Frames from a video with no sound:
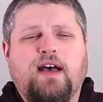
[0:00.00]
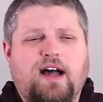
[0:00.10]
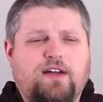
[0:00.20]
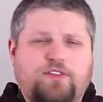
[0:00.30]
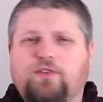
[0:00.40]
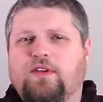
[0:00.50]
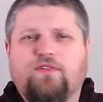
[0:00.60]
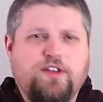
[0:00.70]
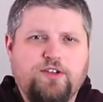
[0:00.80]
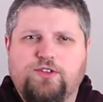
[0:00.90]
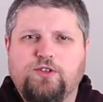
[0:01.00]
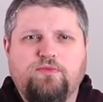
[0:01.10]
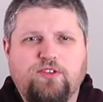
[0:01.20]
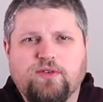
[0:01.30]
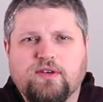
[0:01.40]
uh, a few different YouTube
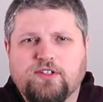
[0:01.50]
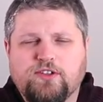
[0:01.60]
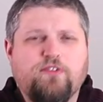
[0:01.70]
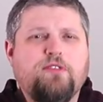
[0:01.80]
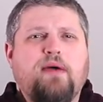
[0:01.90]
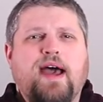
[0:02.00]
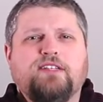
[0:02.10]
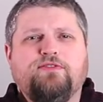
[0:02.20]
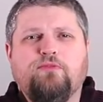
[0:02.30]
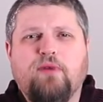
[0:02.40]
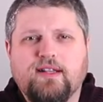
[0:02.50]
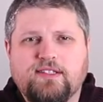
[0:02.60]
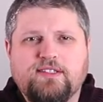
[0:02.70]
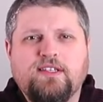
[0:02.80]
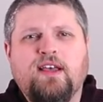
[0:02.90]
viewers over the past few
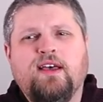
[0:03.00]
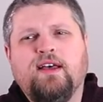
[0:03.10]
months.